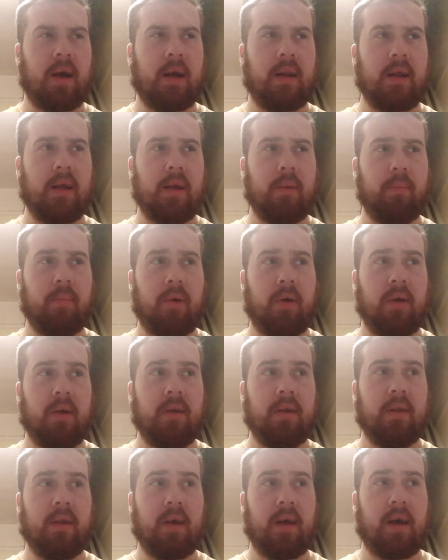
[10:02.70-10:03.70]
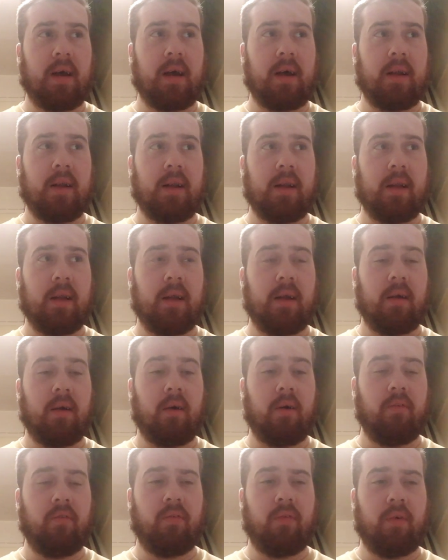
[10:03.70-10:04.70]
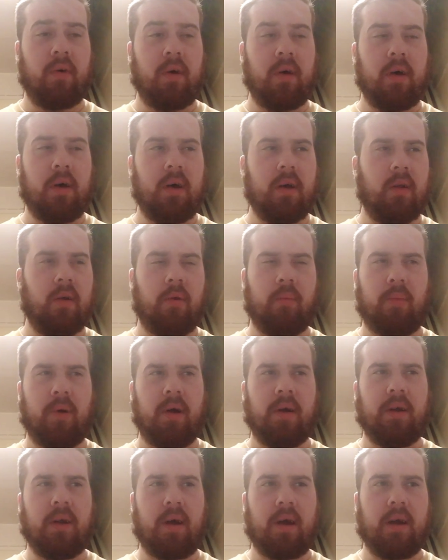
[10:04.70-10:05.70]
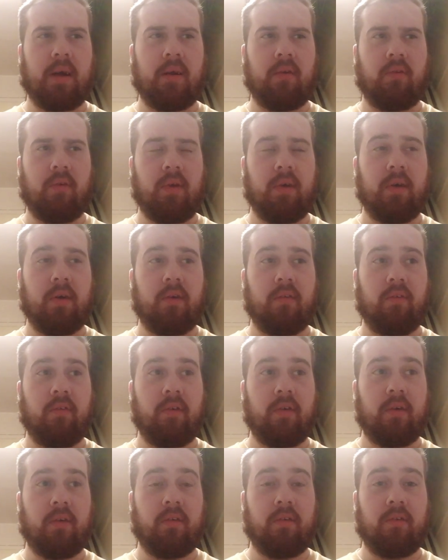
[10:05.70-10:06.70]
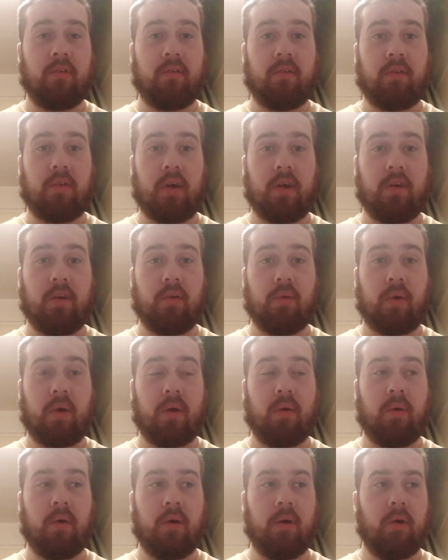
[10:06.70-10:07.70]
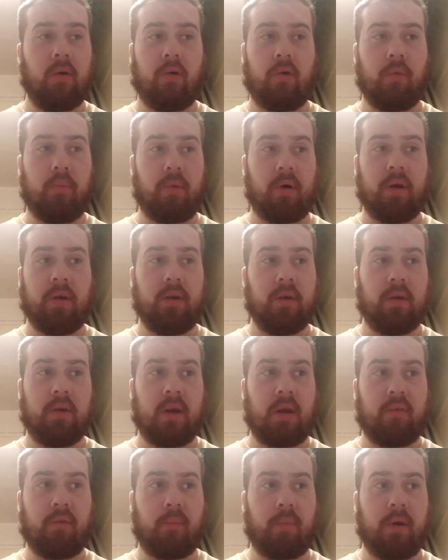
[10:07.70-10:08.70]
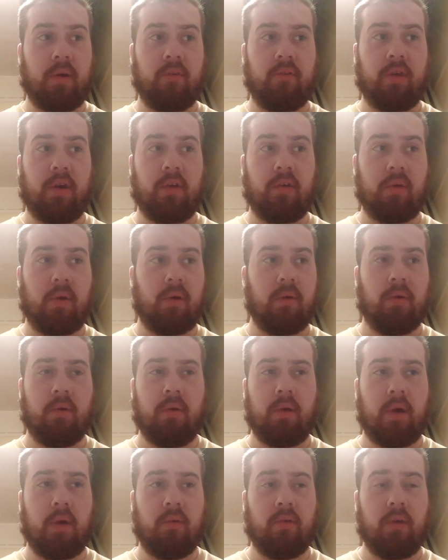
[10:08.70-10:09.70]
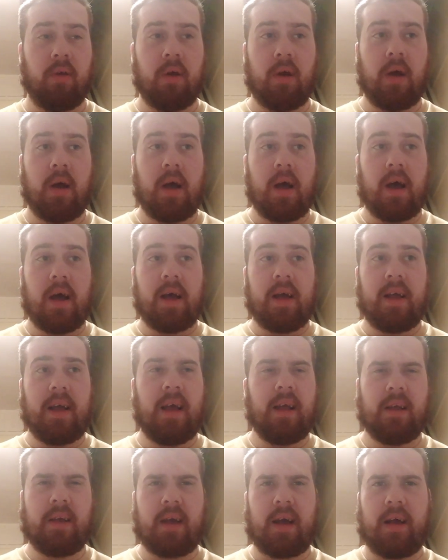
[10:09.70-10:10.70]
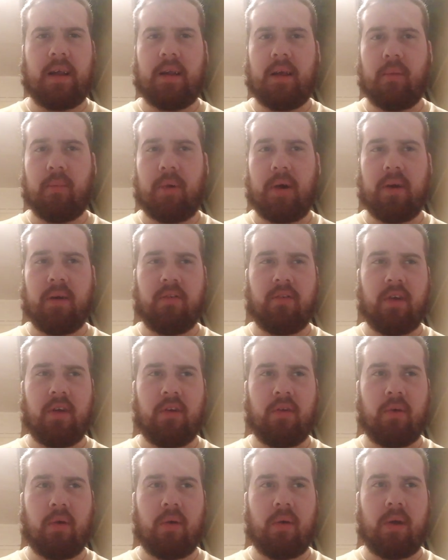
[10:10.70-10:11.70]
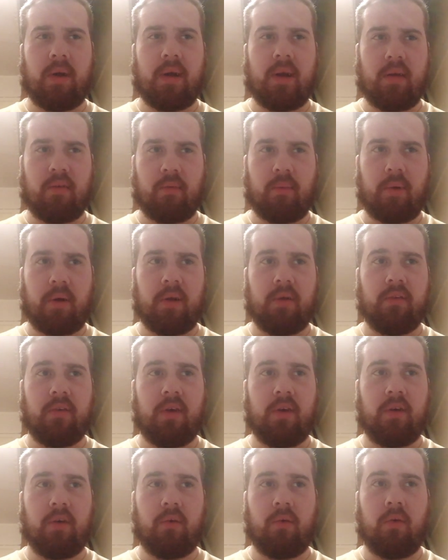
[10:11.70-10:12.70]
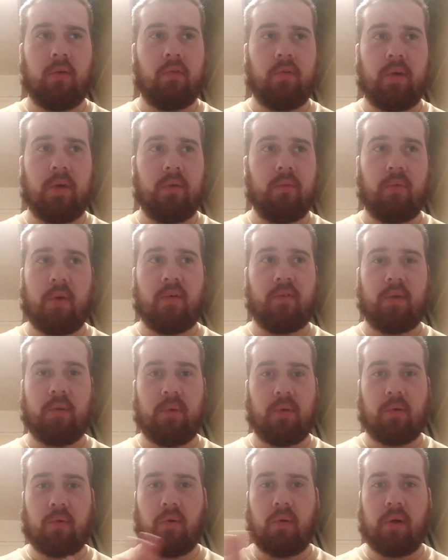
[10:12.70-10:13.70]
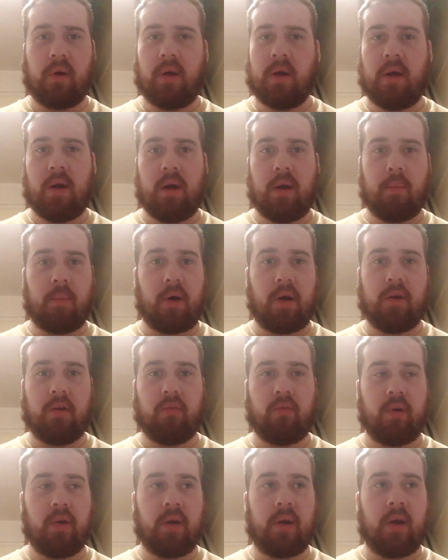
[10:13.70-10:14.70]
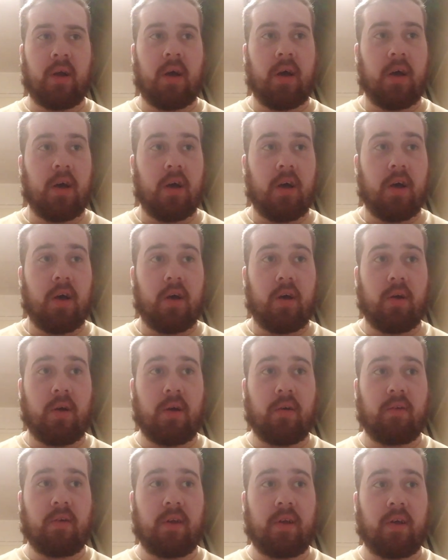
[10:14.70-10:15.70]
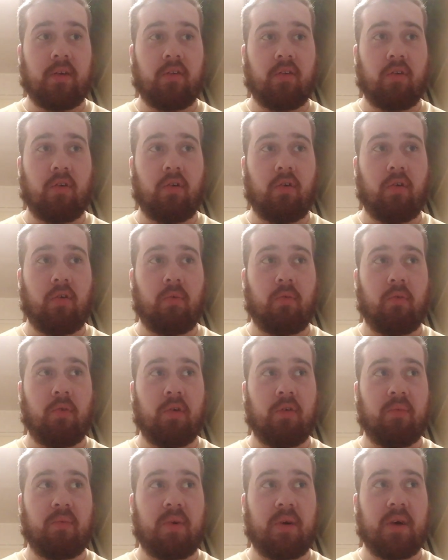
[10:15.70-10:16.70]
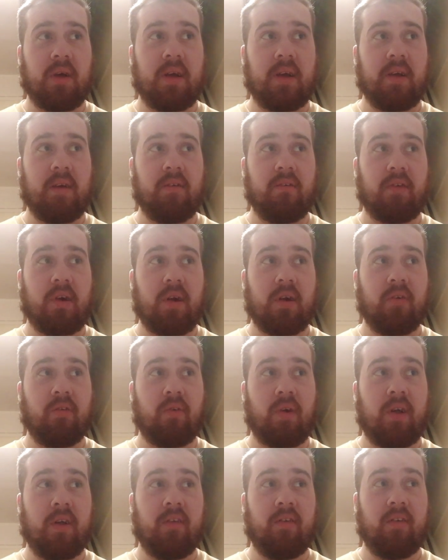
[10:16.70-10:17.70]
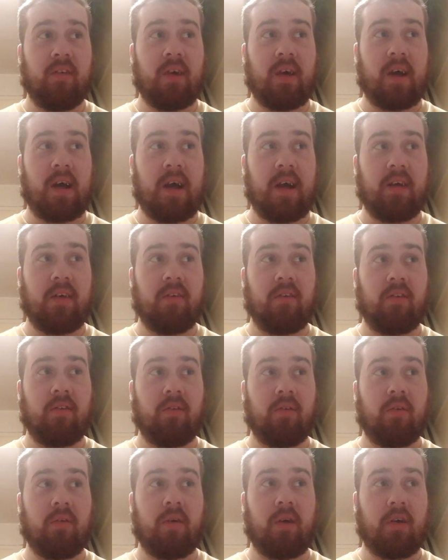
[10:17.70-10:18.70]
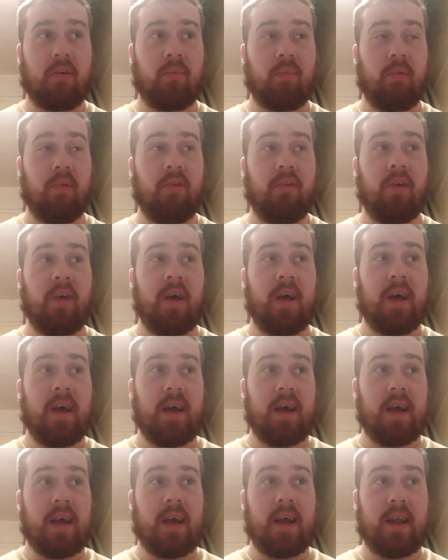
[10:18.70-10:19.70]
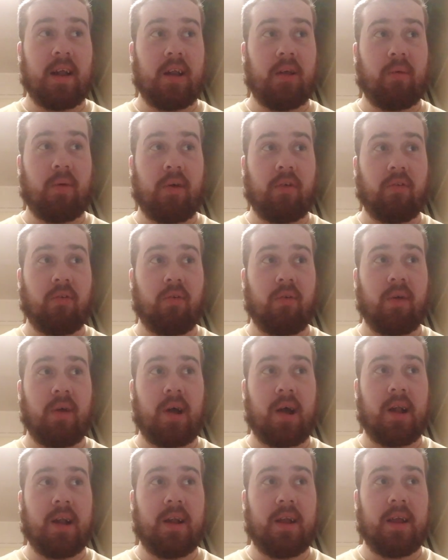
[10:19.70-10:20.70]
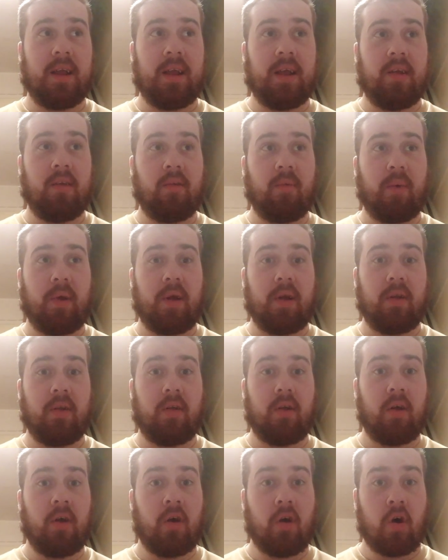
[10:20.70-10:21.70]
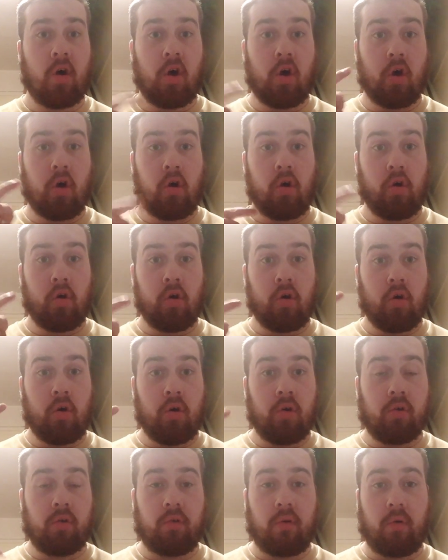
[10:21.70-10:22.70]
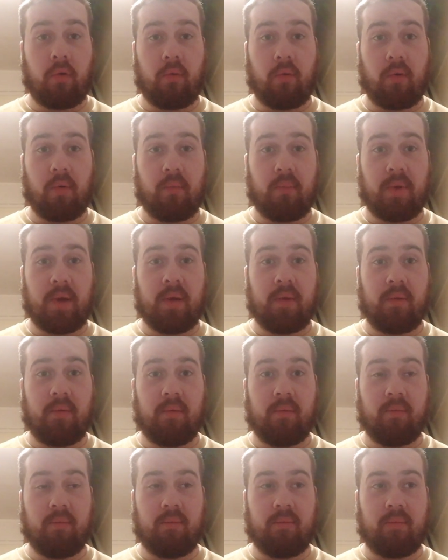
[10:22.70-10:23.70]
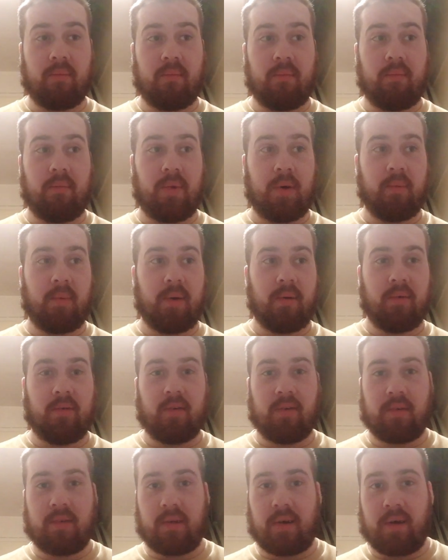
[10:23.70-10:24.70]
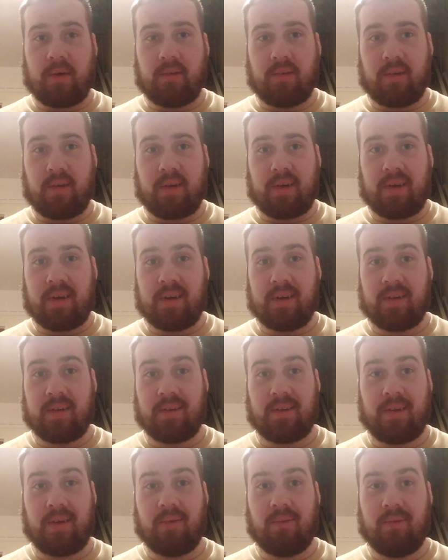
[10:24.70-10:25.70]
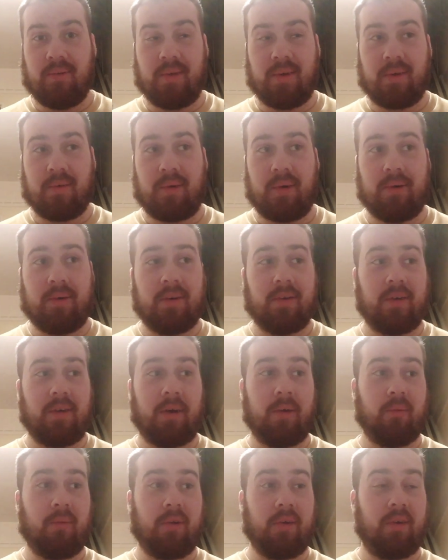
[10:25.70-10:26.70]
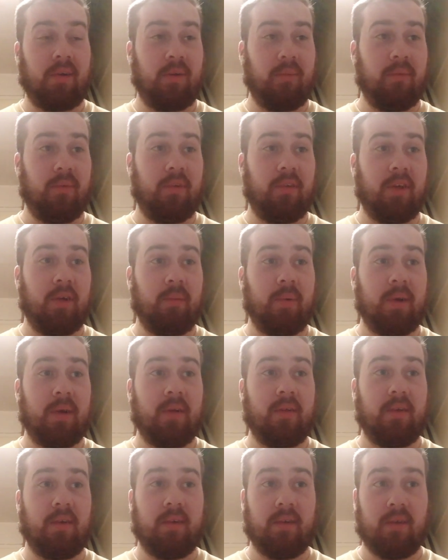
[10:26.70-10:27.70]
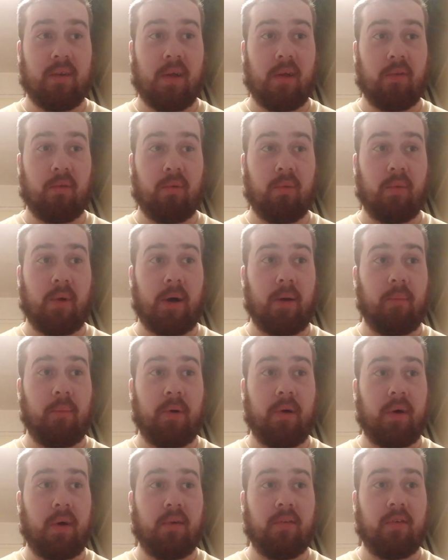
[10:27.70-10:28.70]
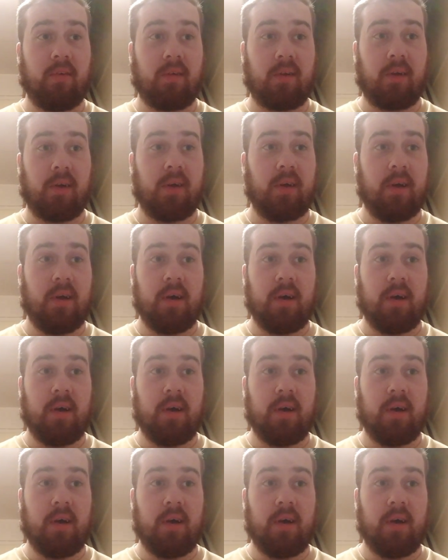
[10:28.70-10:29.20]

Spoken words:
had a pint and of not a pint. I had a drink of J2O or a pint. You can have a pint of J2O. Who knows? Yeah, you can. A pint of J2O and another pint of J2O or drink, whatever you want to call it, pint drink. Who knows? And I saw one of my family friends' ex-husbands in the restaurant, and he's a bit. So me and my mate, I didn't want to go around because I didn't want him to see me because he knows me well, but I was just like,